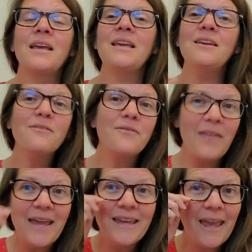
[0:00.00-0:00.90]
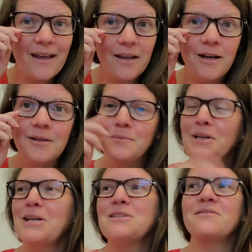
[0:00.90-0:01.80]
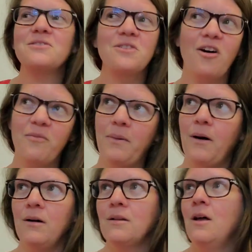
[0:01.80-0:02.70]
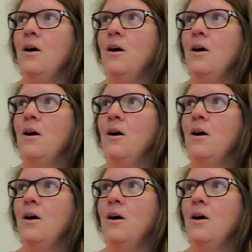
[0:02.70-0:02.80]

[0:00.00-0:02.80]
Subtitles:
If they can't come because of softball